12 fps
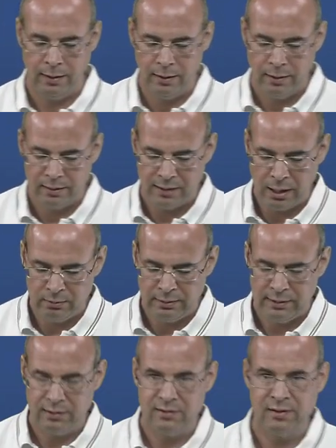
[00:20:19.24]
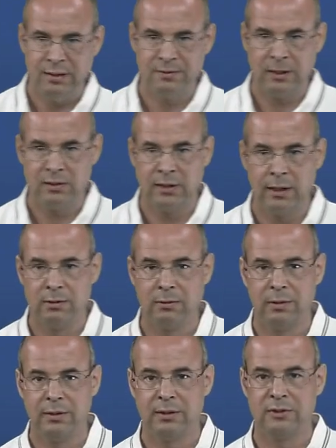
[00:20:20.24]
Now, we can see that
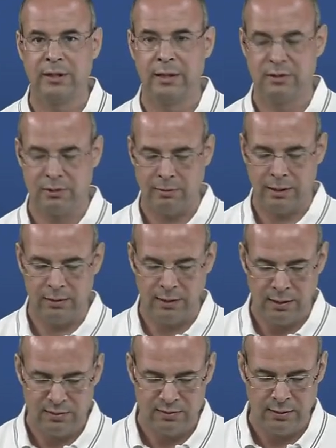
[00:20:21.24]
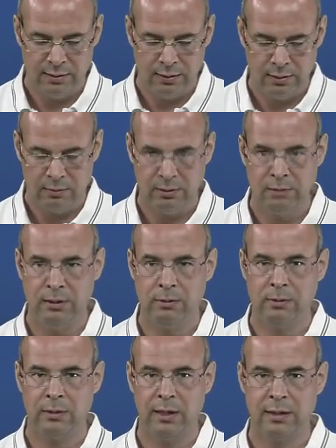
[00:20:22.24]
diachronic change quite nicely when we
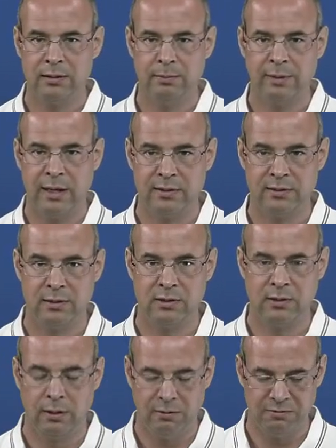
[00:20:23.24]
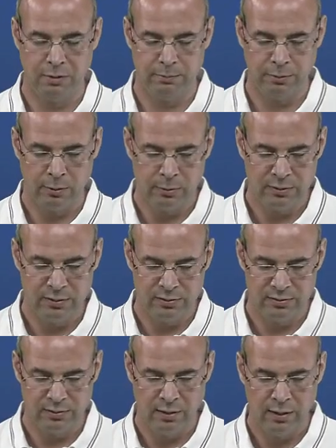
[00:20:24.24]
look at a passage from
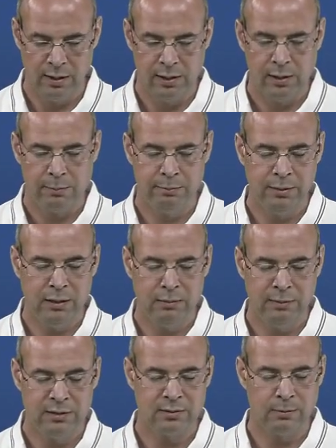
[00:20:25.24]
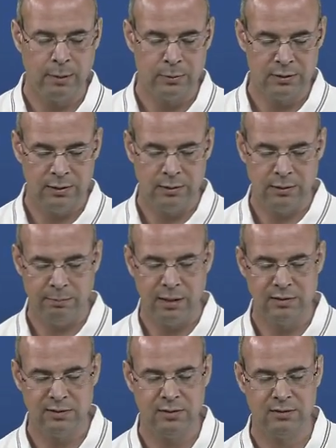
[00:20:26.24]
Plautus being misquoted by
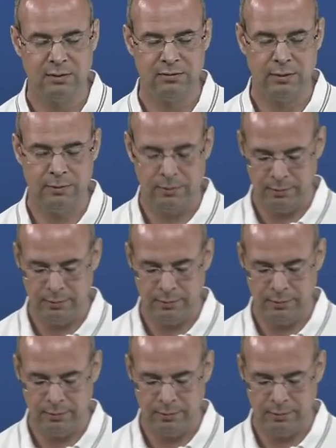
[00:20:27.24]
Cicero.